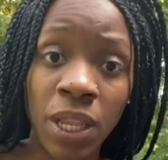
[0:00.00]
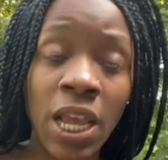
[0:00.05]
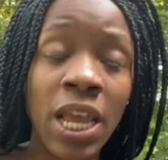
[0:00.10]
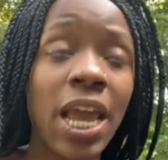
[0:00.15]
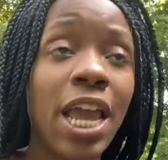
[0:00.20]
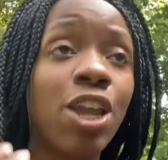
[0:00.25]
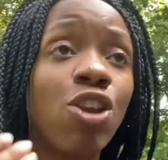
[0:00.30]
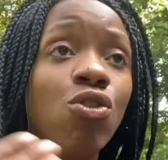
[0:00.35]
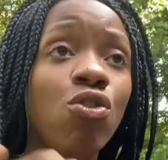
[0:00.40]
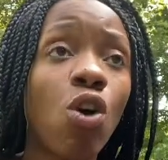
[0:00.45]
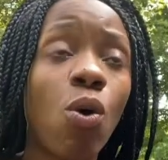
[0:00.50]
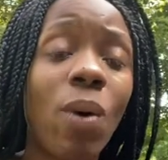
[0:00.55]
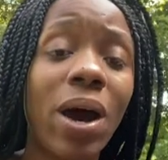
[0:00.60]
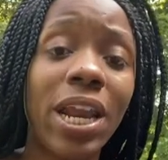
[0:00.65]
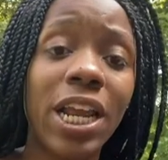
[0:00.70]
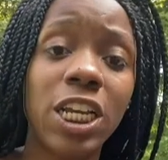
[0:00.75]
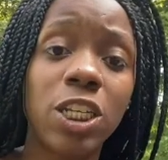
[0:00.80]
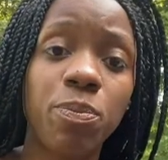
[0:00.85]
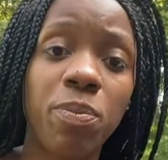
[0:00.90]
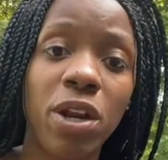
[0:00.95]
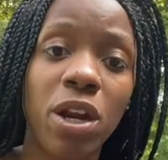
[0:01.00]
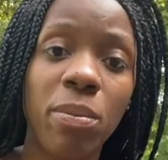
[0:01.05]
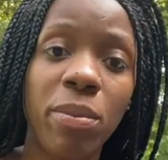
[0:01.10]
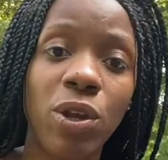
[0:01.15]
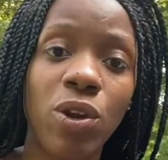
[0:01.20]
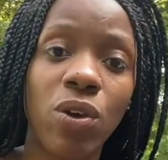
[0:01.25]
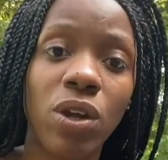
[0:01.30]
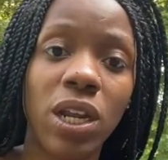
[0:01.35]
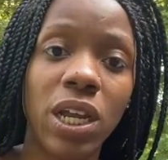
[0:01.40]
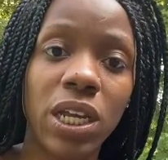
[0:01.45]
And you know why they experiment
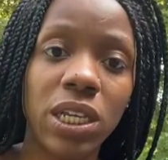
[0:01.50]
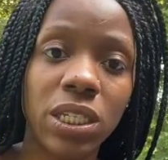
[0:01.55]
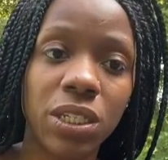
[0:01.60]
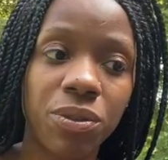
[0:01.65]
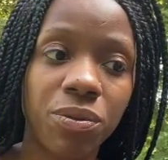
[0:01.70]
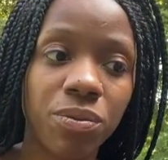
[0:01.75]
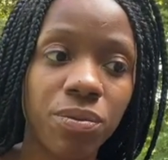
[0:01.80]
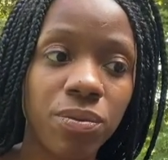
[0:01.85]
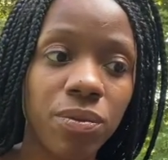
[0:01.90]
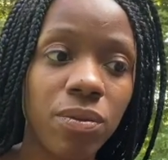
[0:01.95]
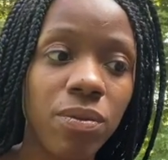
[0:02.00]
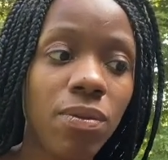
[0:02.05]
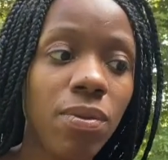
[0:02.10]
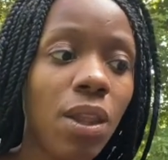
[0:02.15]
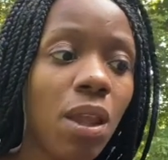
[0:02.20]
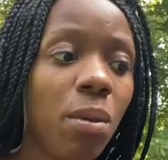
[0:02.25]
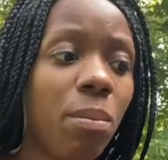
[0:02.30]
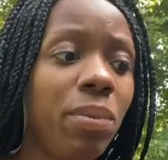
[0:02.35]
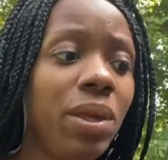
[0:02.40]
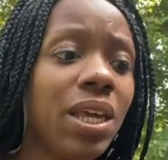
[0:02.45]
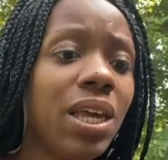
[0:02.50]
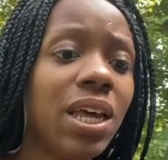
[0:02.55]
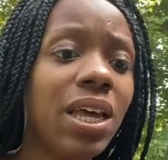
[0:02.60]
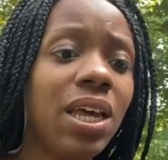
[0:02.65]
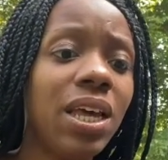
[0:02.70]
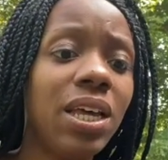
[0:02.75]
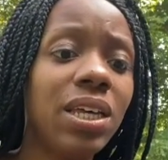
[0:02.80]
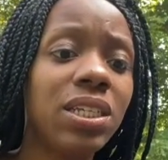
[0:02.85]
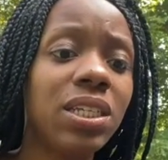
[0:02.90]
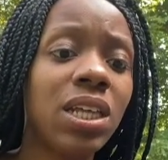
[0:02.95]
on us?
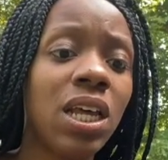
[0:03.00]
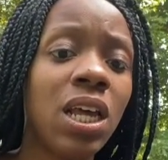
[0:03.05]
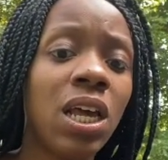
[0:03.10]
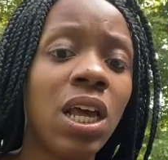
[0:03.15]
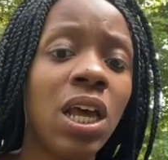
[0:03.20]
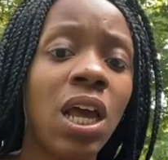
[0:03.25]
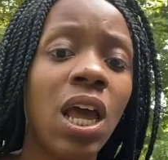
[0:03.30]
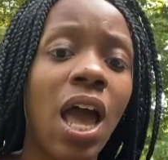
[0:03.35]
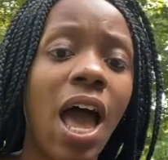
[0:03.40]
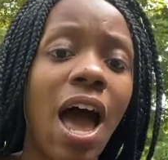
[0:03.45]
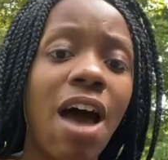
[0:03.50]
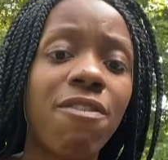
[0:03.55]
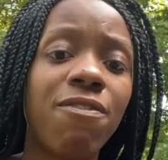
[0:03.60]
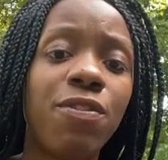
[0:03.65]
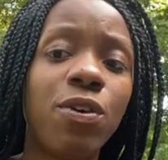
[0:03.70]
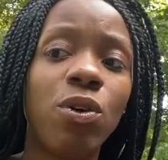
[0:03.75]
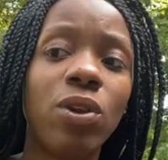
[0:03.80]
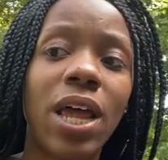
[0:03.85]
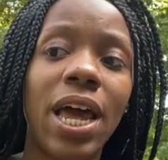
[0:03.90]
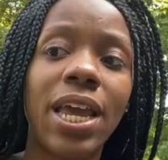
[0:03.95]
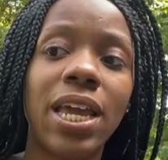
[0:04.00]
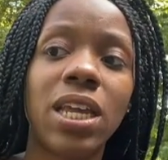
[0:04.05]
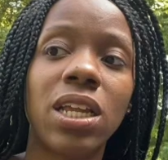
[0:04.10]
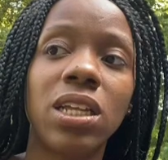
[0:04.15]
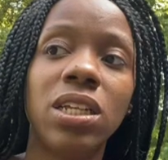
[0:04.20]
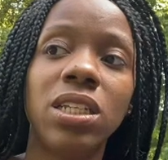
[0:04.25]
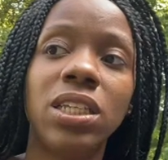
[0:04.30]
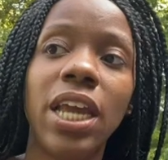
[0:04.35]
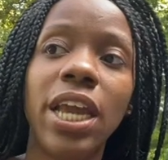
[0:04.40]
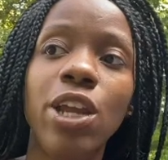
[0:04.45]
Because I feel like
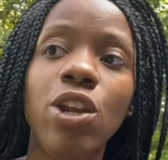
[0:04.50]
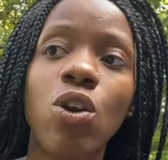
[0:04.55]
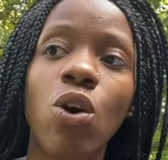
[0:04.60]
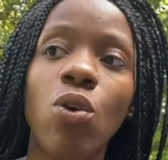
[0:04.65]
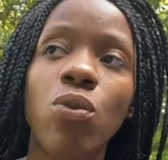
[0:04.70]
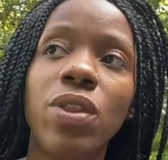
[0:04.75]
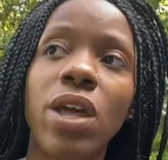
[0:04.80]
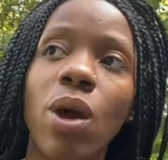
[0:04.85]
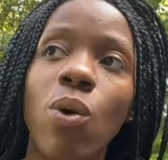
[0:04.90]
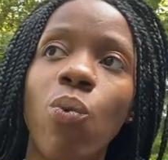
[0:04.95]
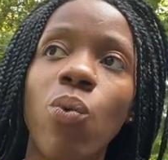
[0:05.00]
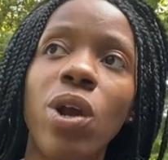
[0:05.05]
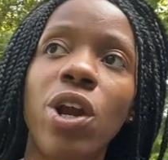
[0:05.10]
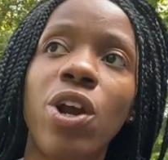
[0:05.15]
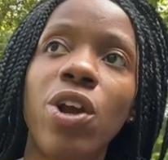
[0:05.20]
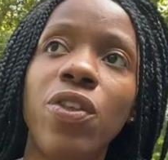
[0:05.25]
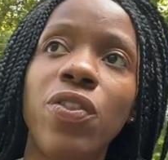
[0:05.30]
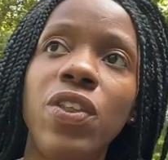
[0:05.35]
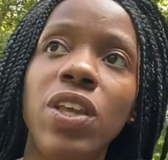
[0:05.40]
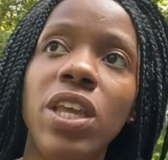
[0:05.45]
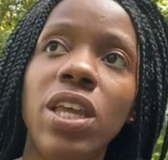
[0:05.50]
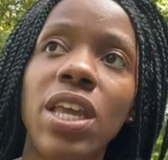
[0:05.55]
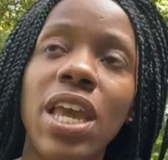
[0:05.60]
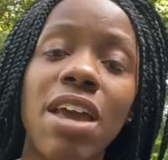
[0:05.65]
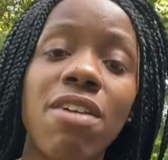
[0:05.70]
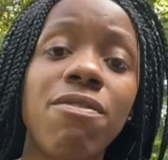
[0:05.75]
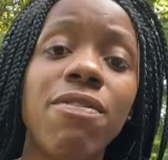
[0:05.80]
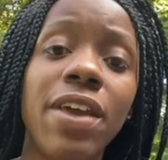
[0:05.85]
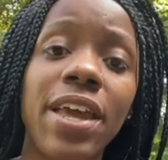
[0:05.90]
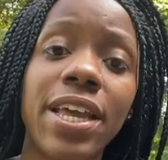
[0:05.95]
they know that we're the
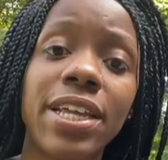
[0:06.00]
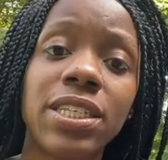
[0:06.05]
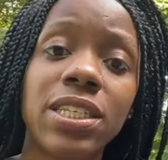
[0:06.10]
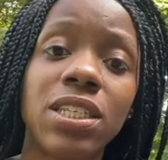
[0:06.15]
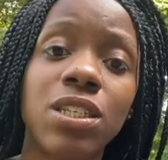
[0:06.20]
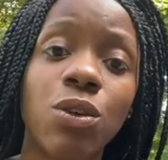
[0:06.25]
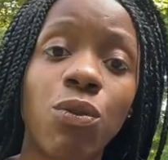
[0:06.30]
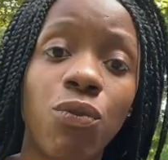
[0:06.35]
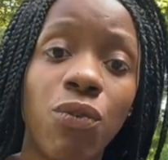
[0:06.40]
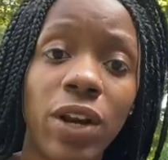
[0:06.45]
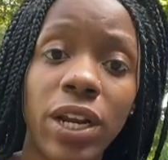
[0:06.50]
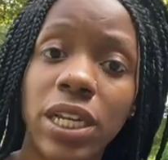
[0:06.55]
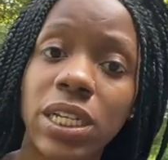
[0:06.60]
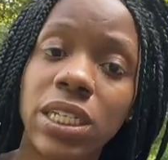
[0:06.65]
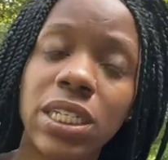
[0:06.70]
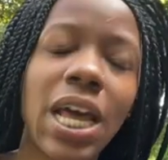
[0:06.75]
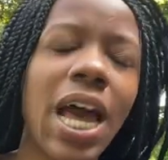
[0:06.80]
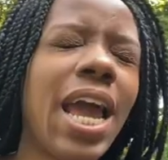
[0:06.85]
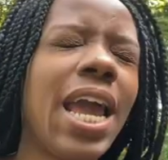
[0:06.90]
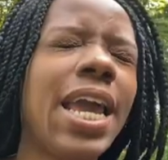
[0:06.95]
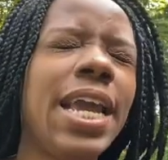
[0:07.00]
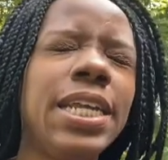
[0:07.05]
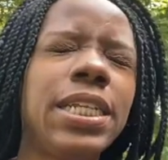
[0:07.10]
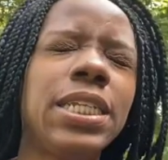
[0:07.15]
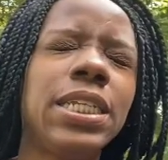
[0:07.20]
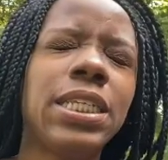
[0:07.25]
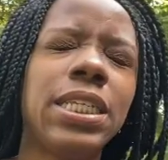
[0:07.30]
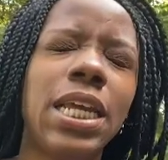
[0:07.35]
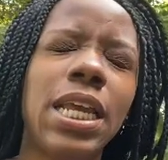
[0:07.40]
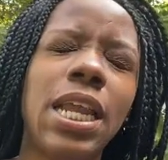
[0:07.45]
advanced race. I hate to
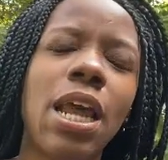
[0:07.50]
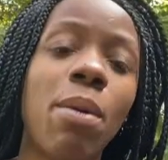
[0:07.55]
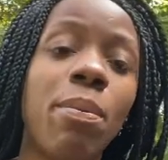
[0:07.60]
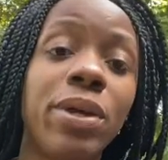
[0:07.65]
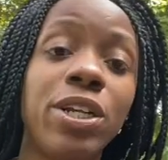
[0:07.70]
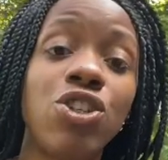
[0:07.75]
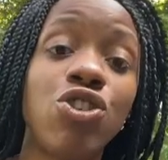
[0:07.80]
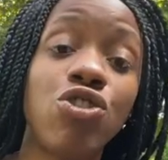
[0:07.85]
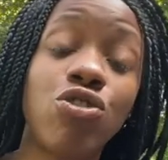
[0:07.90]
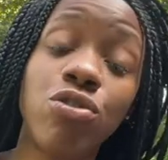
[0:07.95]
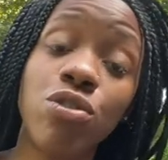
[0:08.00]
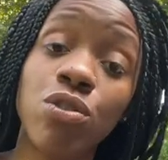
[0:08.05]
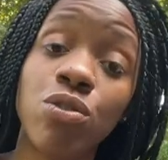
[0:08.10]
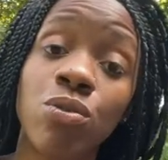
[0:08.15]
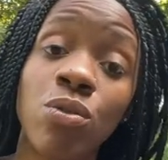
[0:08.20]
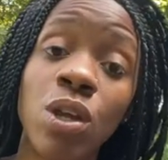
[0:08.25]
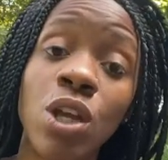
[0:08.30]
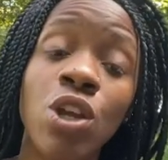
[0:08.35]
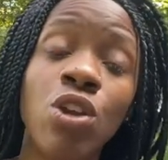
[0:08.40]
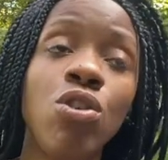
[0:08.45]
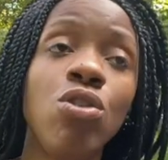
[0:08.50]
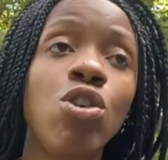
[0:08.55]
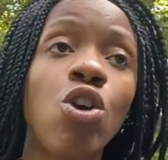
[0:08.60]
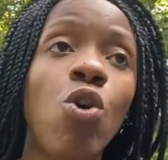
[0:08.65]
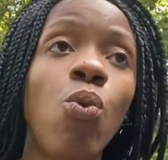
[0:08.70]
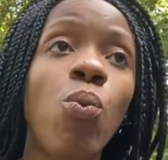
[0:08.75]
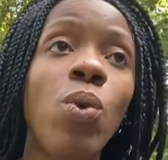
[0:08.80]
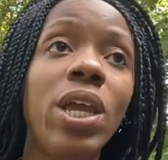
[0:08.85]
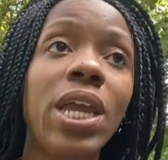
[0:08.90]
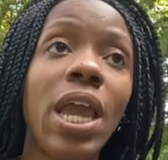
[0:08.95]
say that, but it's true. You know,
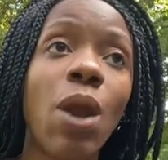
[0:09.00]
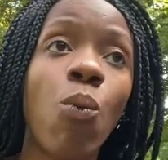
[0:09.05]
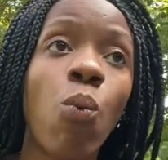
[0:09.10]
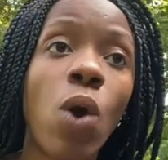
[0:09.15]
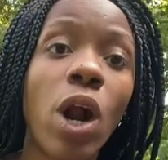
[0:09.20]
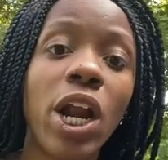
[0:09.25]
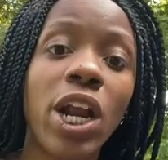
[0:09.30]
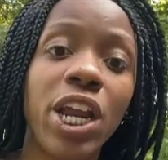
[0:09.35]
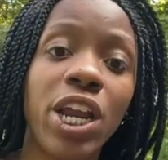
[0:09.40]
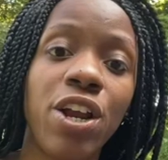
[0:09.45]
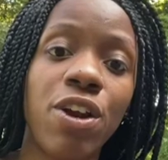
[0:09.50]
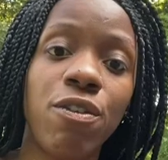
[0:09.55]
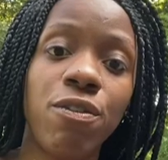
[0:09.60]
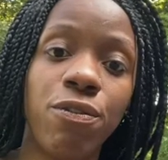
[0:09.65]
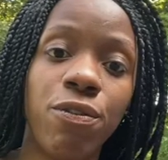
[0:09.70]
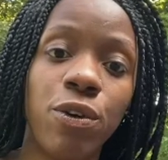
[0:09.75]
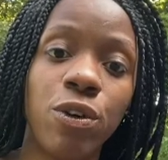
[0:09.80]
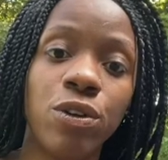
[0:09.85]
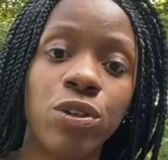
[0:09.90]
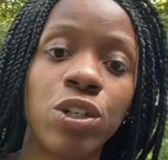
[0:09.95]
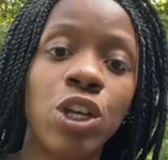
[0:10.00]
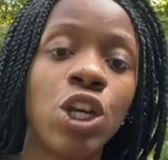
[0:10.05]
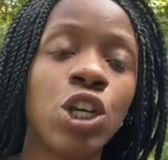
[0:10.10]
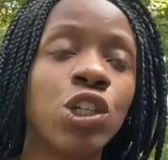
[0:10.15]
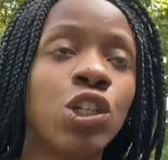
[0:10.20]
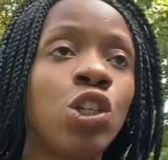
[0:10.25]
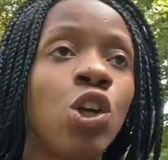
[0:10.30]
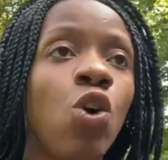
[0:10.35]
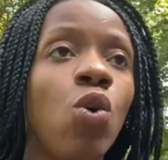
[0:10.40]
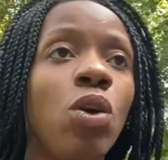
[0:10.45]
we were here first.
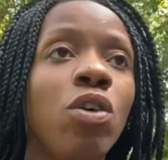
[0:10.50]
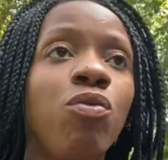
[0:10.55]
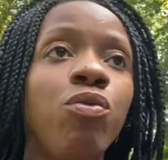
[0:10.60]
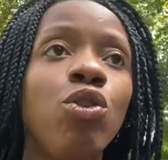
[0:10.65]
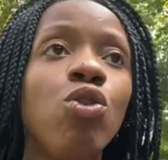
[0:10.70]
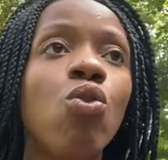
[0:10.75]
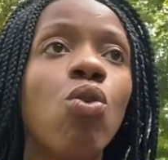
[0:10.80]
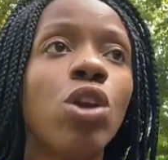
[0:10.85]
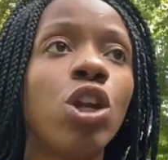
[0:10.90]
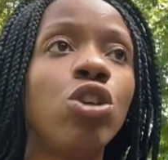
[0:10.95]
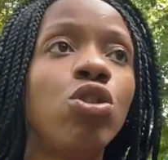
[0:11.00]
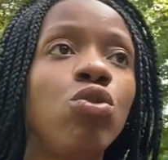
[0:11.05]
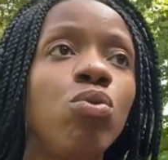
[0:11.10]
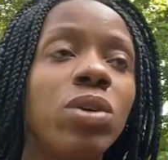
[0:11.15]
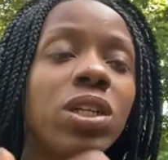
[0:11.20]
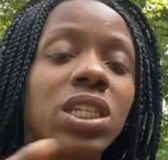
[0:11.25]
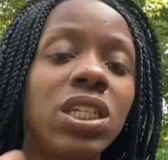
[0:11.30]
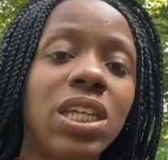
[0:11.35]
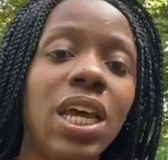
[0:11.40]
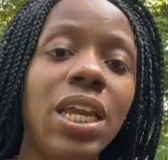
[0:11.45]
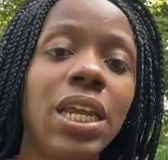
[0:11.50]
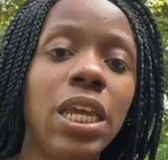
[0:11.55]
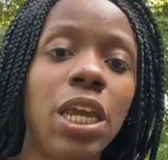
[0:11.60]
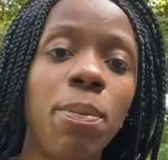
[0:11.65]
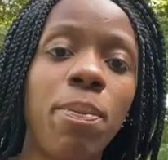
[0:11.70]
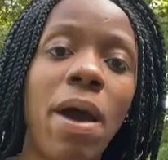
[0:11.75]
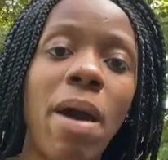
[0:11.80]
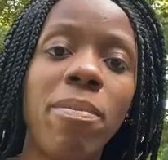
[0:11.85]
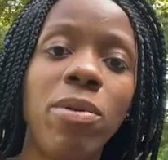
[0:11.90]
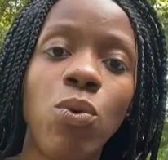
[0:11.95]
So if you want to do a study, it
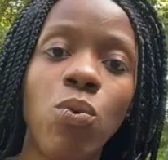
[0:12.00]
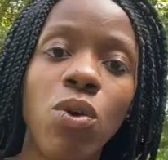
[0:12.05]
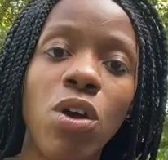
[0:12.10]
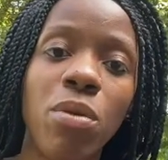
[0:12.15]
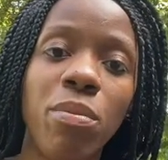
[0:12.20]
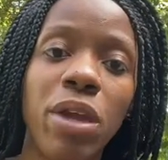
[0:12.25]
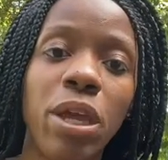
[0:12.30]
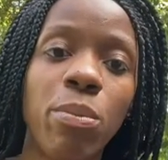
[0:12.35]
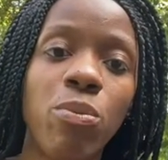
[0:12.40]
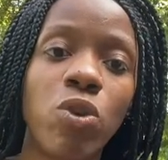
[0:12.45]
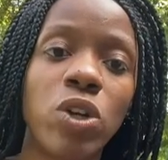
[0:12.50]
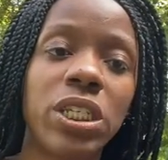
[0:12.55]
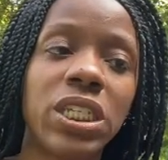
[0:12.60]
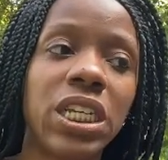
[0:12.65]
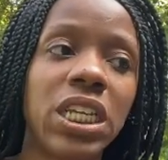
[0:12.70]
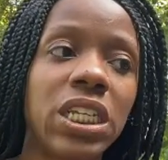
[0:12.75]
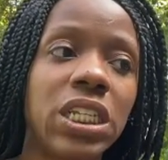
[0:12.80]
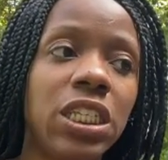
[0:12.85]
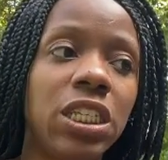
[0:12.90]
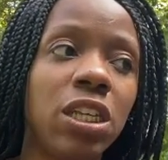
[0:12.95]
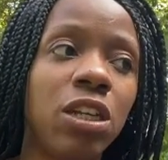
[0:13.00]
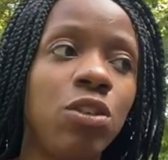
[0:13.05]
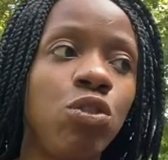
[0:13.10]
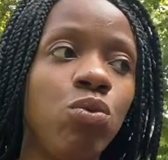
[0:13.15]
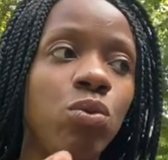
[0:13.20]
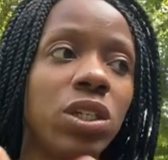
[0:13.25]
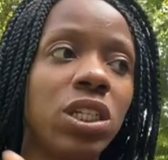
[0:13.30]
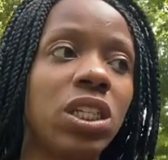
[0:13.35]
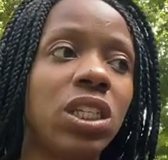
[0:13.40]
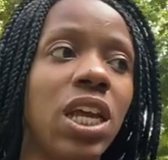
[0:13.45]
probably would make more sense to
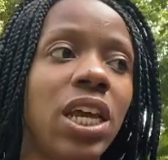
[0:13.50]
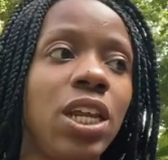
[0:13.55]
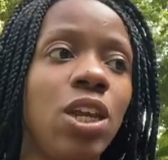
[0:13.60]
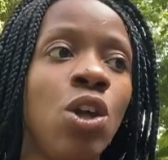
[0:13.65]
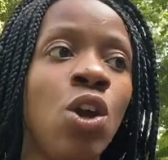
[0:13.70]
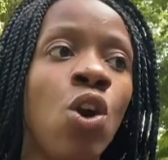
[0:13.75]
do a study